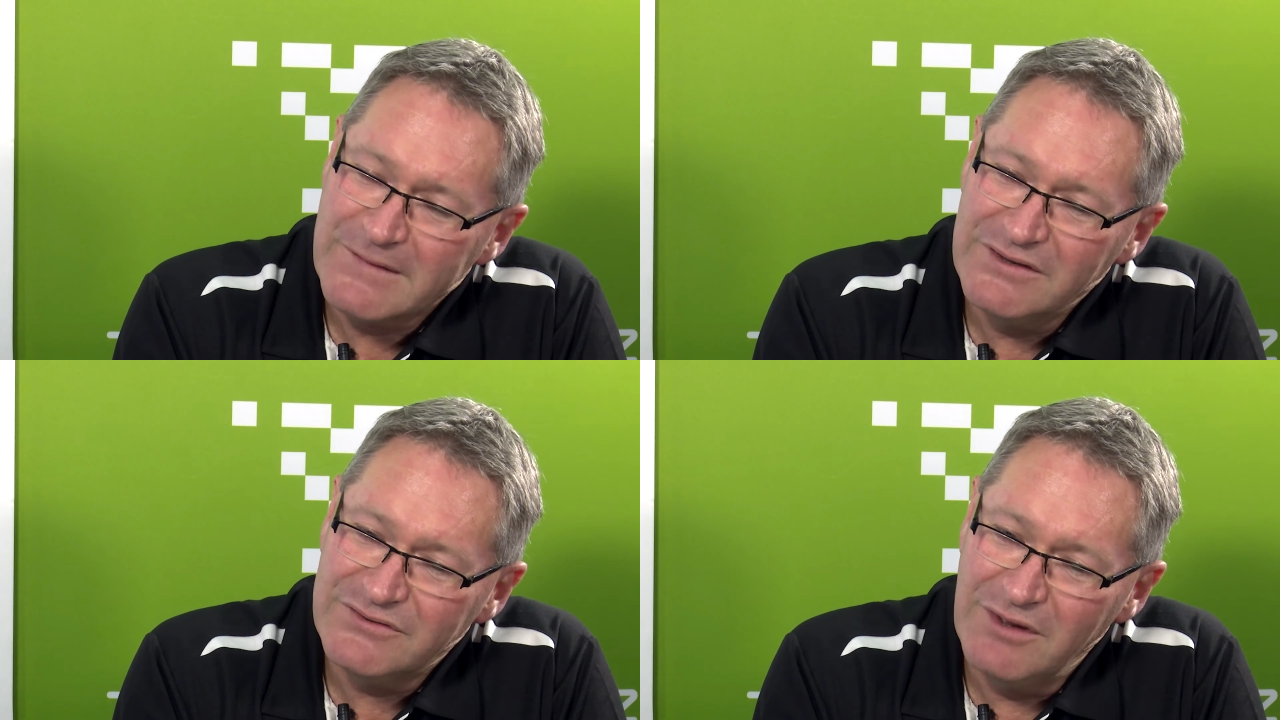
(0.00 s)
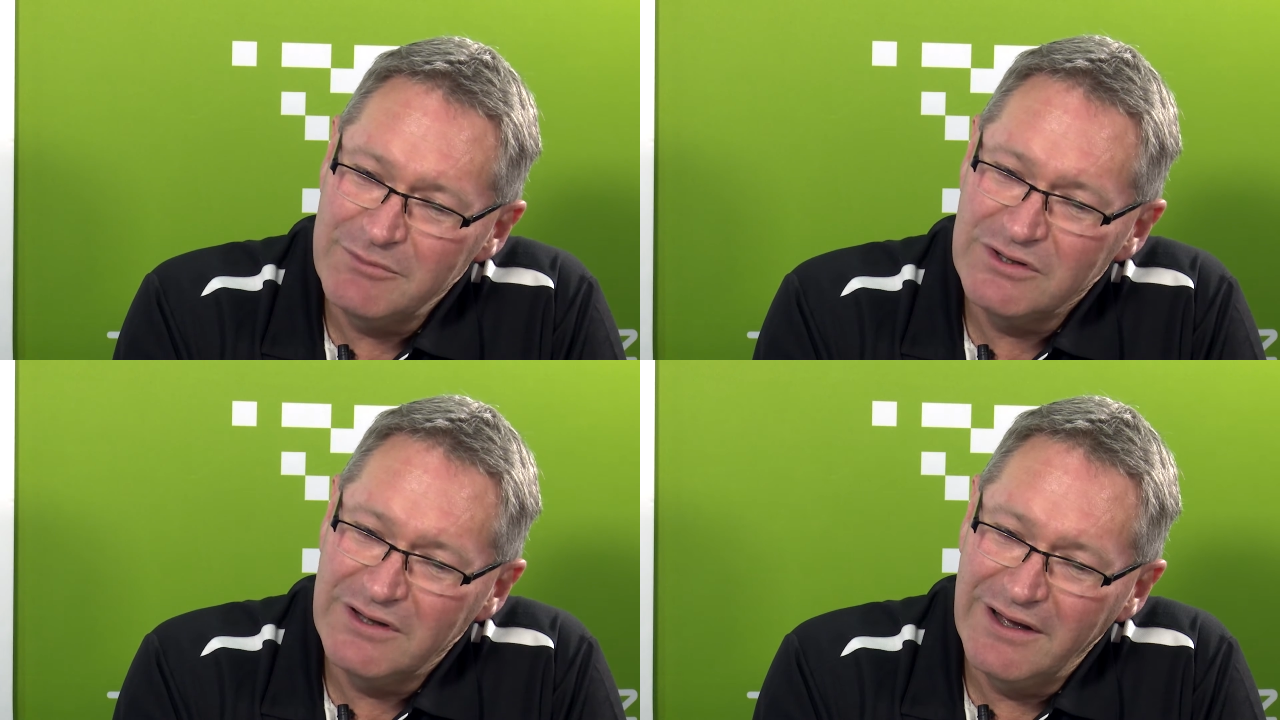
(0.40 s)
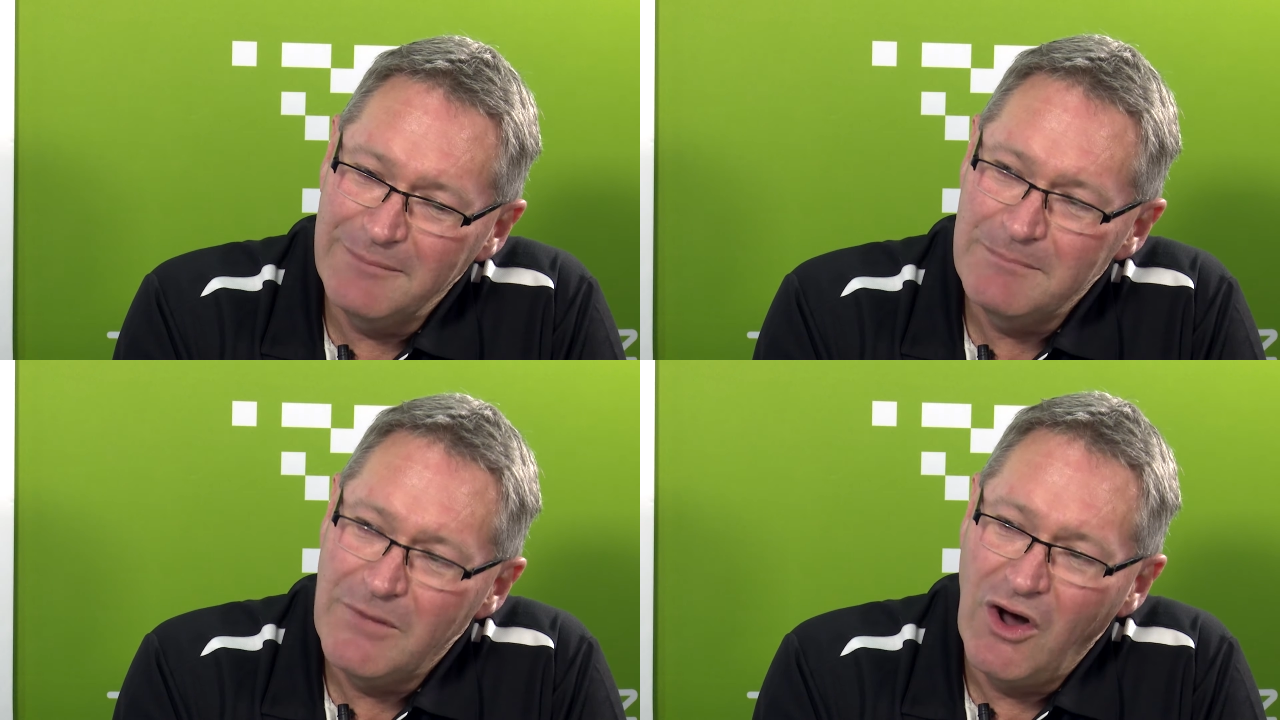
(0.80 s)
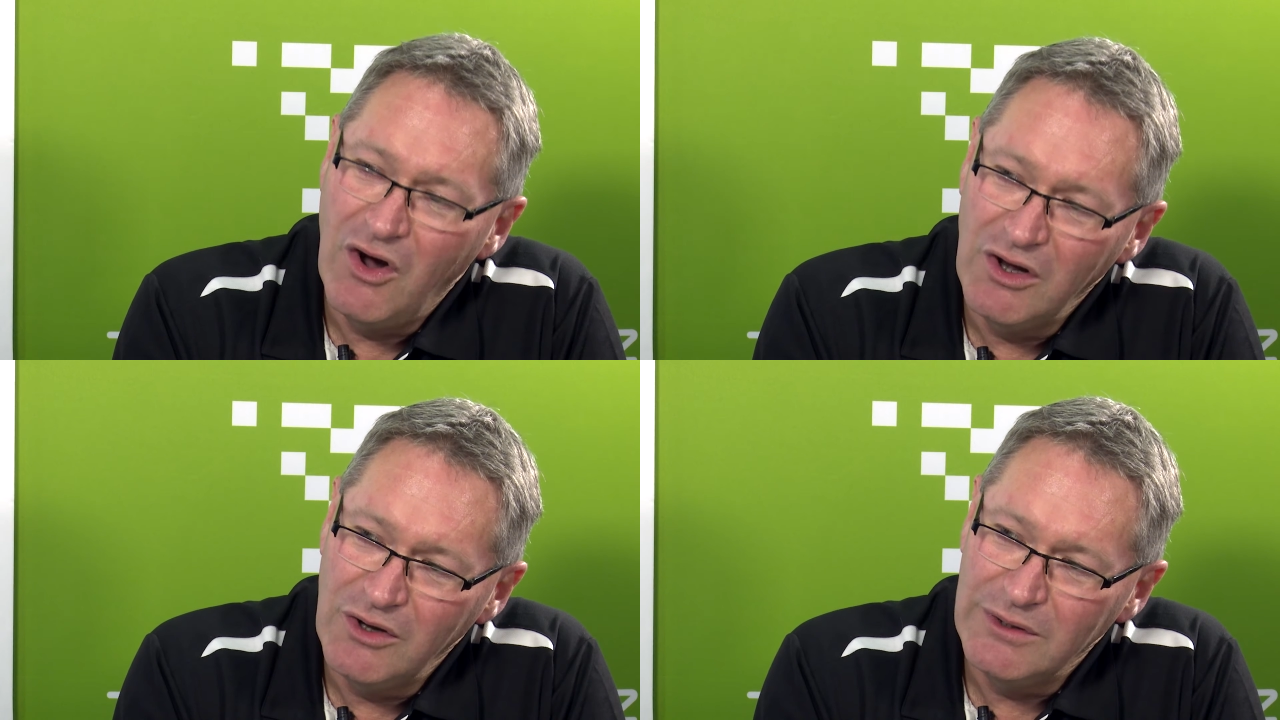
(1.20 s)
Simon,
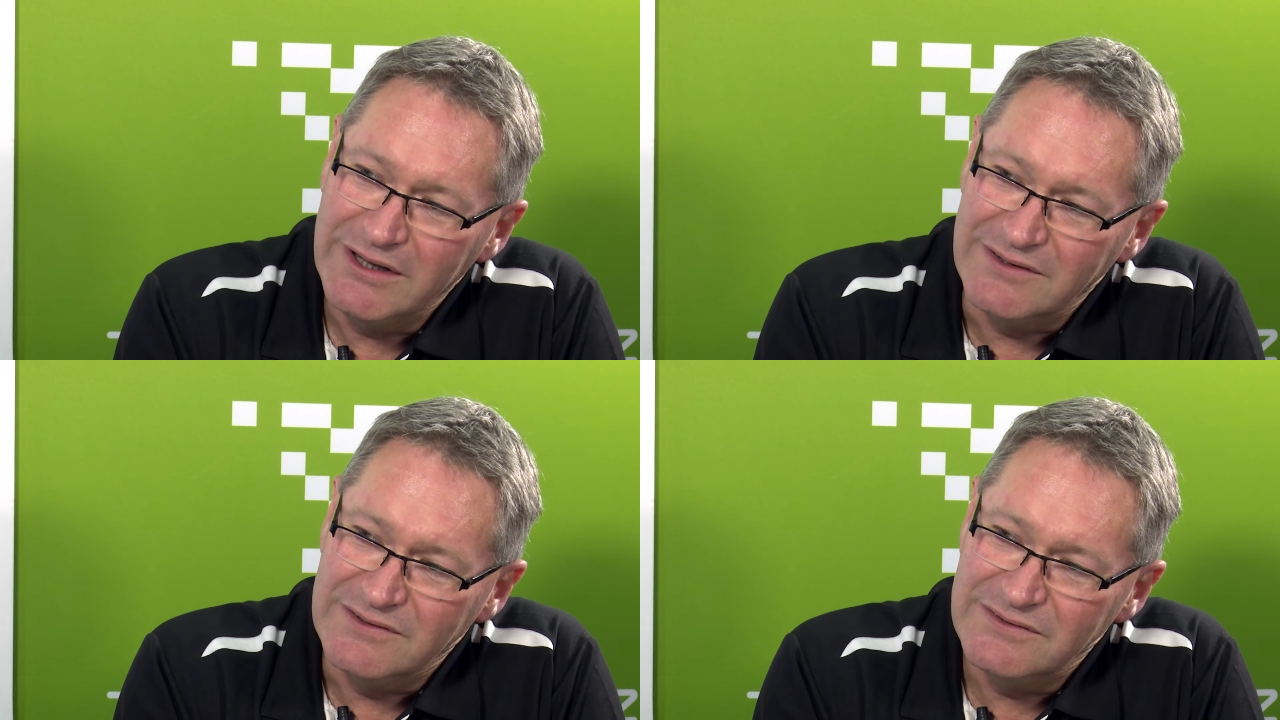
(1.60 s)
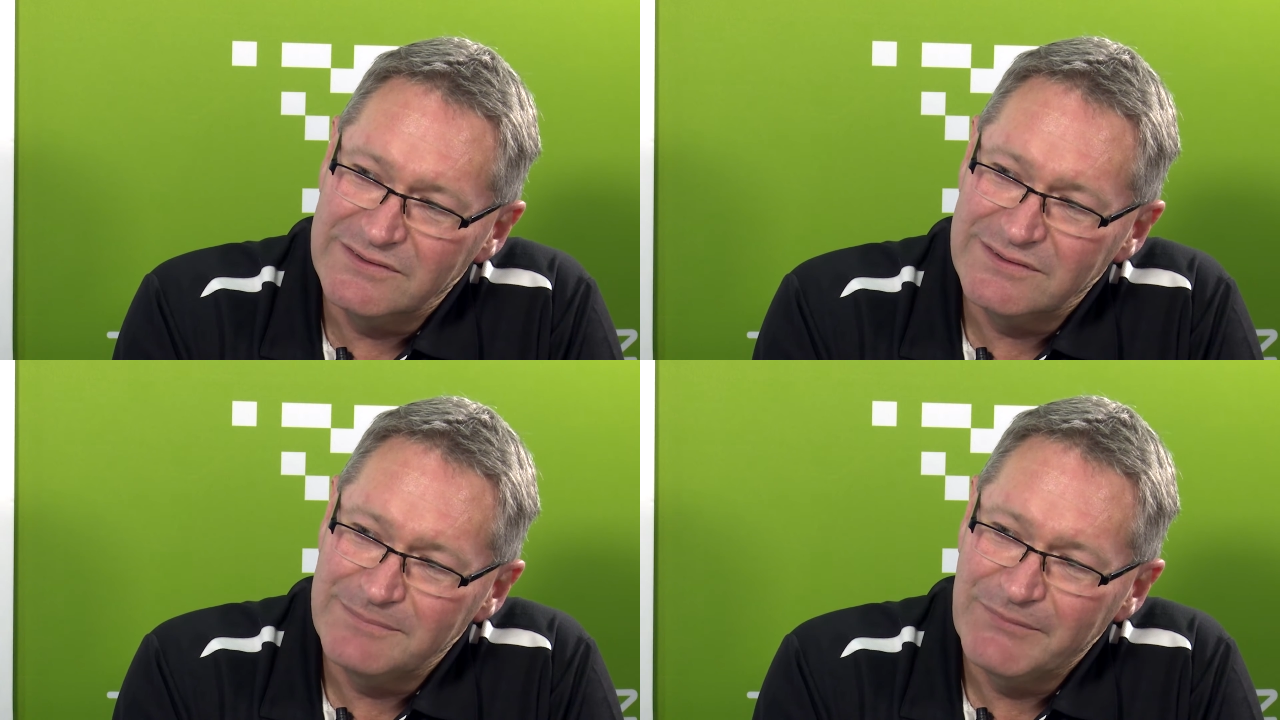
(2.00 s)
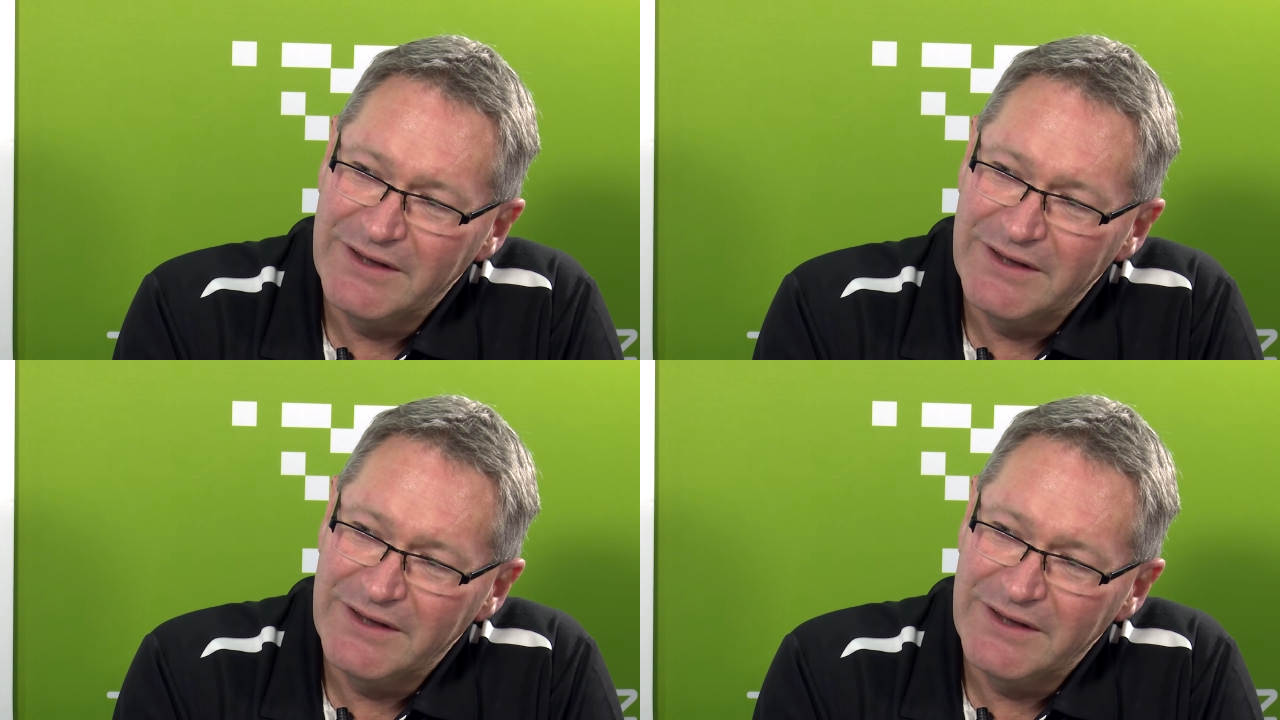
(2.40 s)
HoloLens.